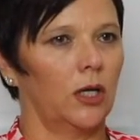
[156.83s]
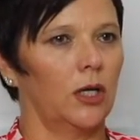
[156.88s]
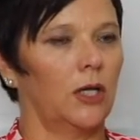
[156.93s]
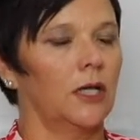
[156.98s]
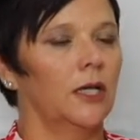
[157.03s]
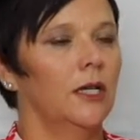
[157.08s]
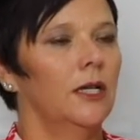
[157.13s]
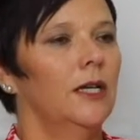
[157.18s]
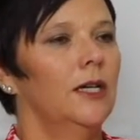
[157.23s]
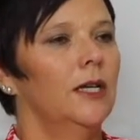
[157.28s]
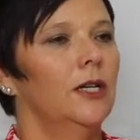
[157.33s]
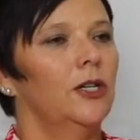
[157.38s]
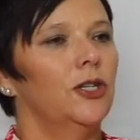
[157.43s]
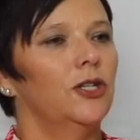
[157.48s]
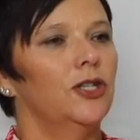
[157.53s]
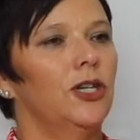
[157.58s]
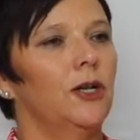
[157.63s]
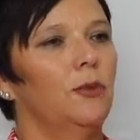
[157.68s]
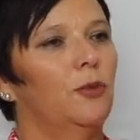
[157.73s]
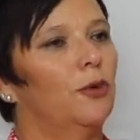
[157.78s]
And
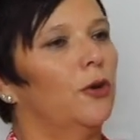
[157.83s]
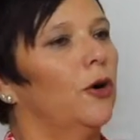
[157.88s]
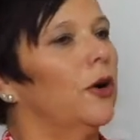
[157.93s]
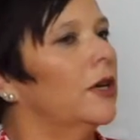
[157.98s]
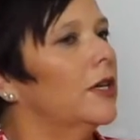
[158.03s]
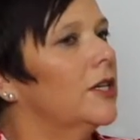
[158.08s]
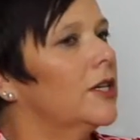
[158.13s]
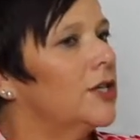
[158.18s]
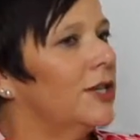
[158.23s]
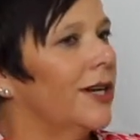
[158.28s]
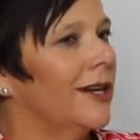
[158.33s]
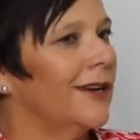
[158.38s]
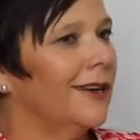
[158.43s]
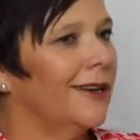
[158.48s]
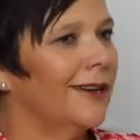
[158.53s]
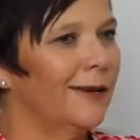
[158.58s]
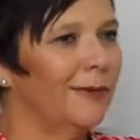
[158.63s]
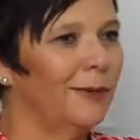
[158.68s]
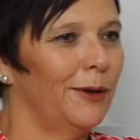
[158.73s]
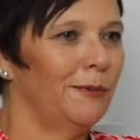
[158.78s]
she prodded
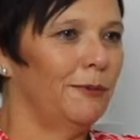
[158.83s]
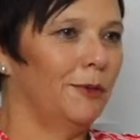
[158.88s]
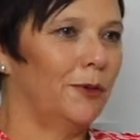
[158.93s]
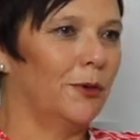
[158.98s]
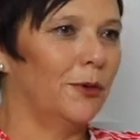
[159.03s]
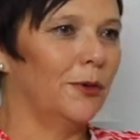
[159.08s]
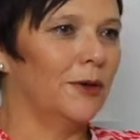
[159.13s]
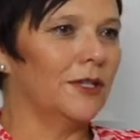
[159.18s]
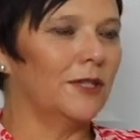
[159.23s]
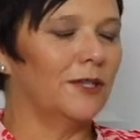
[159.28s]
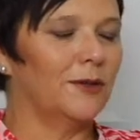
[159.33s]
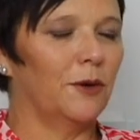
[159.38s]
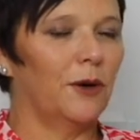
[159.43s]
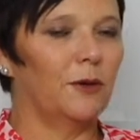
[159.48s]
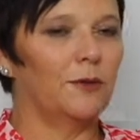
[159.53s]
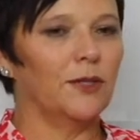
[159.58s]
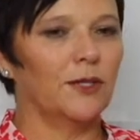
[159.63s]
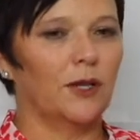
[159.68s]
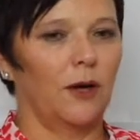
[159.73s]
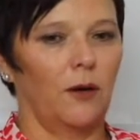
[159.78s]
gently a bit more as to
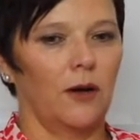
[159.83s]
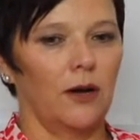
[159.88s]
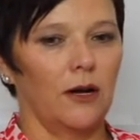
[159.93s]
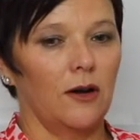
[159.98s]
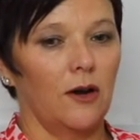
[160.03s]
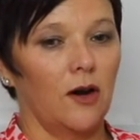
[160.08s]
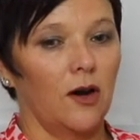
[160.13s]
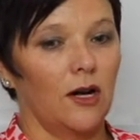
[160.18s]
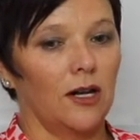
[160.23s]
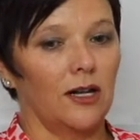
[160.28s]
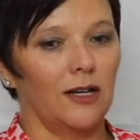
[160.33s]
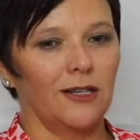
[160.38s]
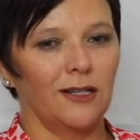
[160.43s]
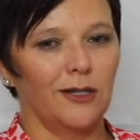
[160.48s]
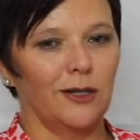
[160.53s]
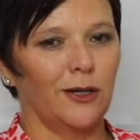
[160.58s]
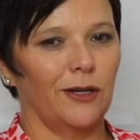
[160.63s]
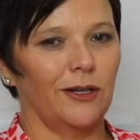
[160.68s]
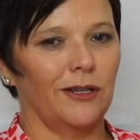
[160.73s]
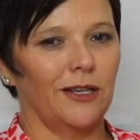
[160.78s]
what was going on, and
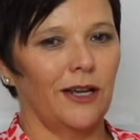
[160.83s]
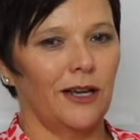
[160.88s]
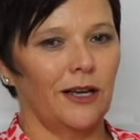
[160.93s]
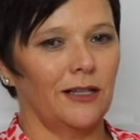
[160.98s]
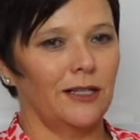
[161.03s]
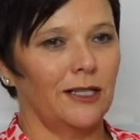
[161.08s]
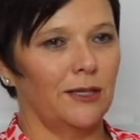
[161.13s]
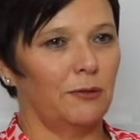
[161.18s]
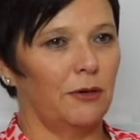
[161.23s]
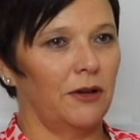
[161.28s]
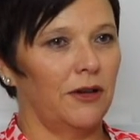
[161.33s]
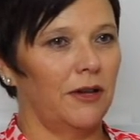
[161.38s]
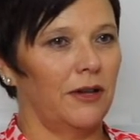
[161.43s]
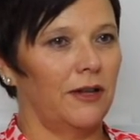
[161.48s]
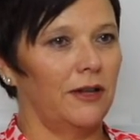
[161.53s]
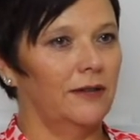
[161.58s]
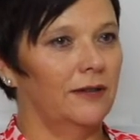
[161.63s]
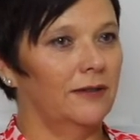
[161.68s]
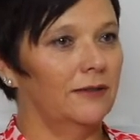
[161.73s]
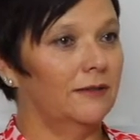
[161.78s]
it turned out to
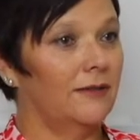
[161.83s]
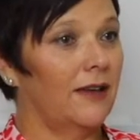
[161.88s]
be